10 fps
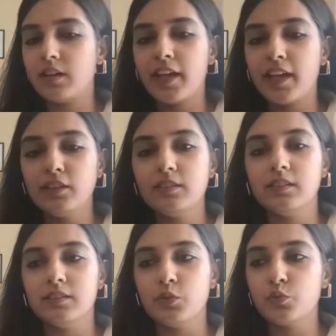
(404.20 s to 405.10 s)
again
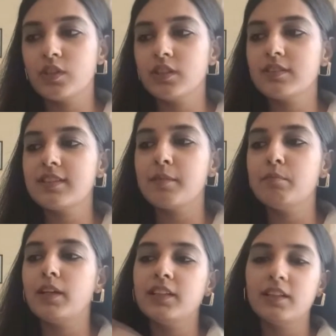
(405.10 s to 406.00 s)
using the
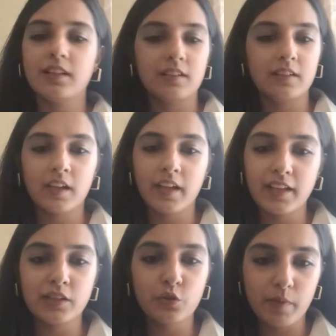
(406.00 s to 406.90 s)
same money
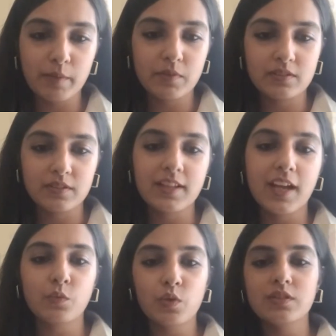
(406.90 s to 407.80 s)
again into my business.
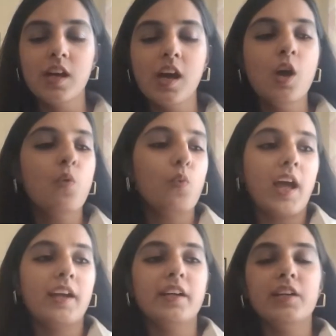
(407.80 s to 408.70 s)
That was
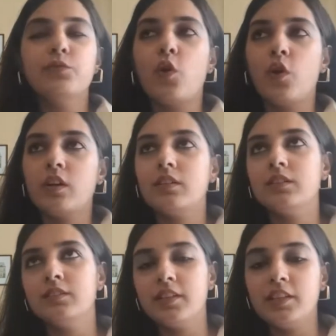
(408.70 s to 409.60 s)
what I did for
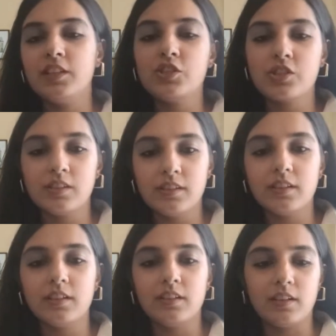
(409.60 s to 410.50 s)
the
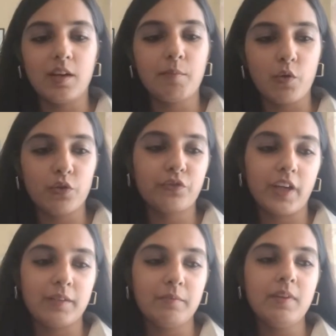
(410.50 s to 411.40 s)
initial amount
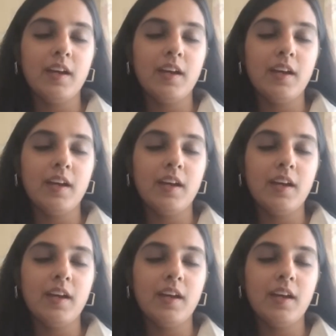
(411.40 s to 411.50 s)
of time.